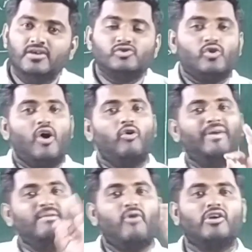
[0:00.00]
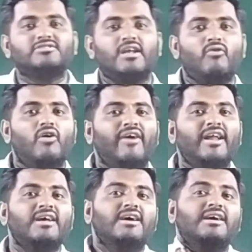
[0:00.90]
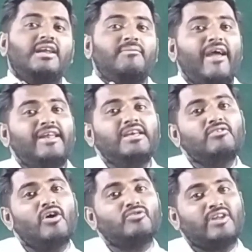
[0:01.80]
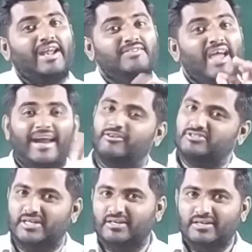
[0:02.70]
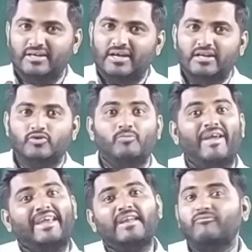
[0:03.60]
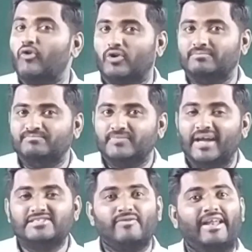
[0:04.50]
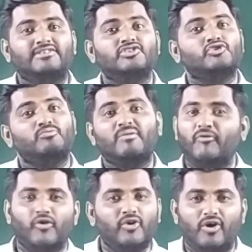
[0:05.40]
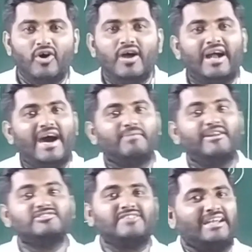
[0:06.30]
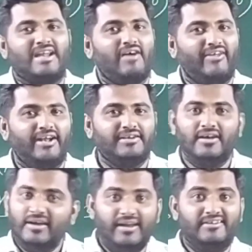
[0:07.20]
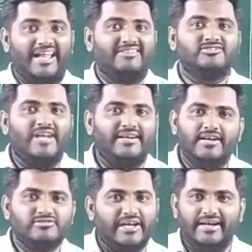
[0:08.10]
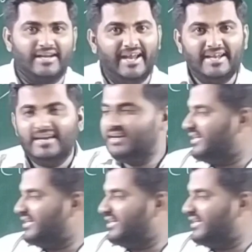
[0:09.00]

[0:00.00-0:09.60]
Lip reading: So how many bonds are over? Remaining you have to write the hydrogen to make it 4. Its valency should be 4, no? Carbon is tetravalent. In 10th standard you studied, right?